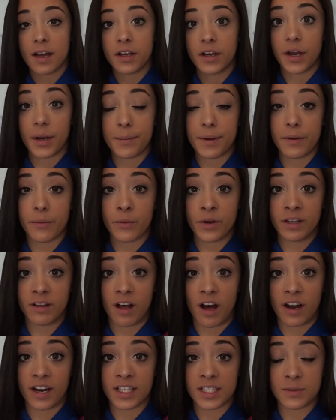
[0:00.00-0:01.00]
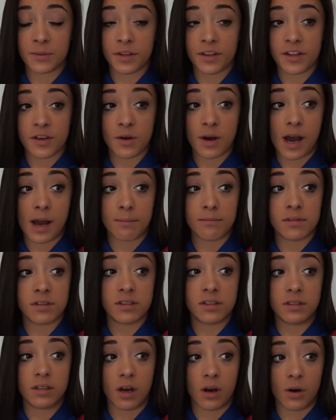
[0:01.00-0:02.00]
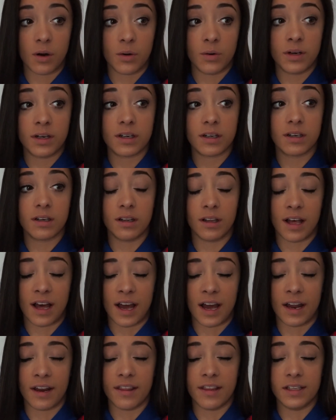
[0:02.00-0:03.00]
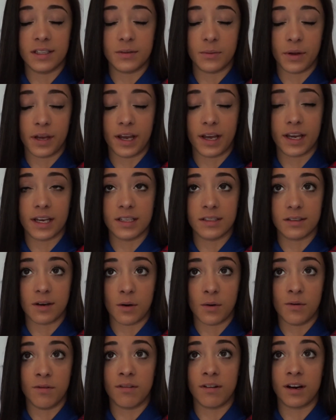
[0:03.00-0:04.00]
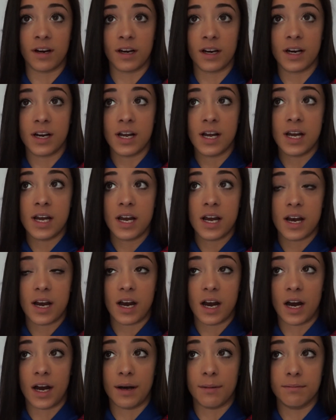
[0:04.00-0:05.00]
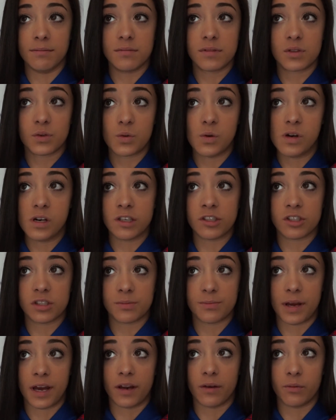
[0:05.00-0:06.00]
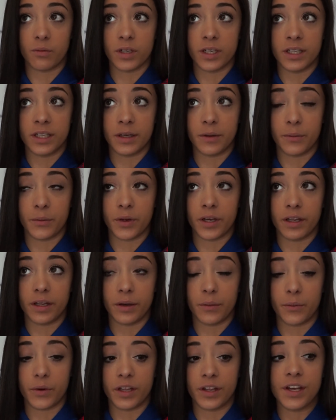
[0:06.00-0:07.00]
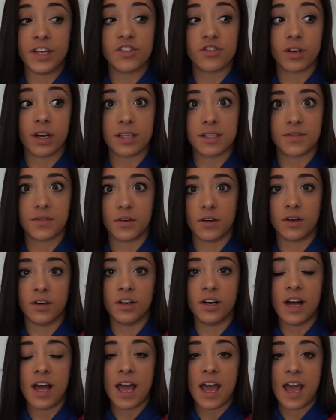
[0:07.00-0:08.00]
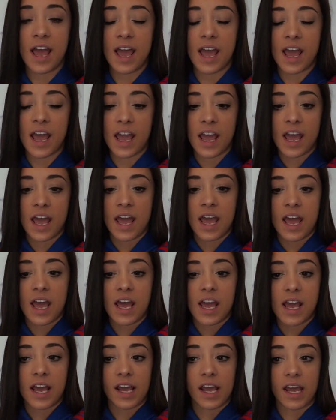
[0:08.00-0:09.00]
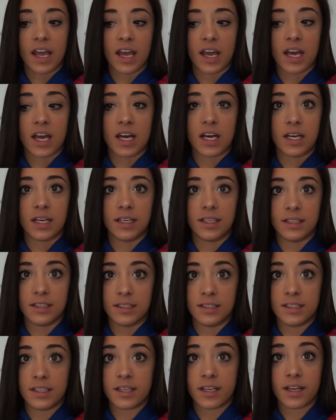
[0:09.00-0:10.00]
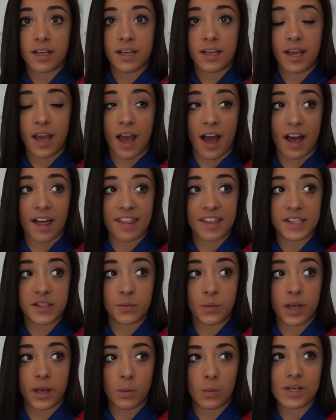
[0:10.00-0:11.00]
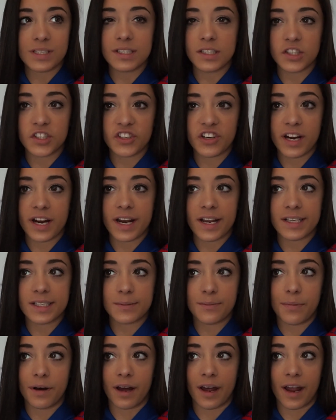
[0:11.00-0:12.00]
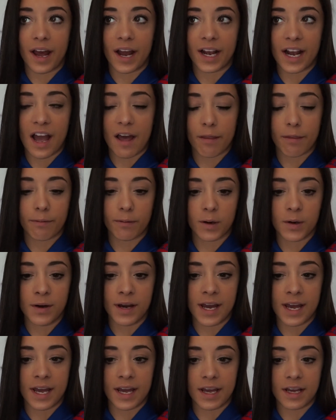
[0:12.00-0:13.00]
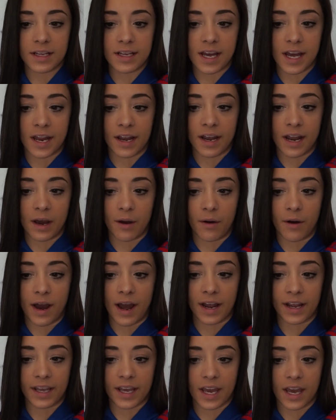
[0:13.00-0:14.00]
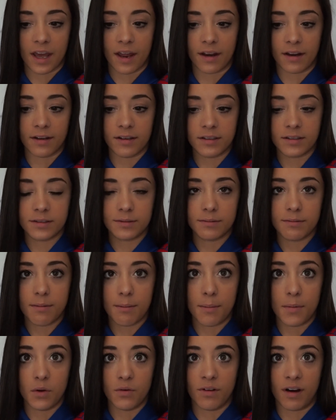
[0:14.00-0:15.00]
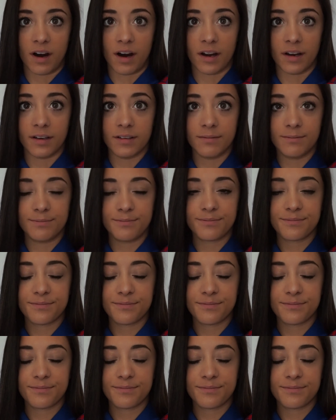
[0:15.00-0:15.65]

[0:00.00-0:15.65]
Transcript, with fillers: Gonna be real honest with you, I'm so glad this week is over. Um, school has just been really, really, really stressful. And yeah, this week wasn't the greatest, but I got through it, and now I can move on.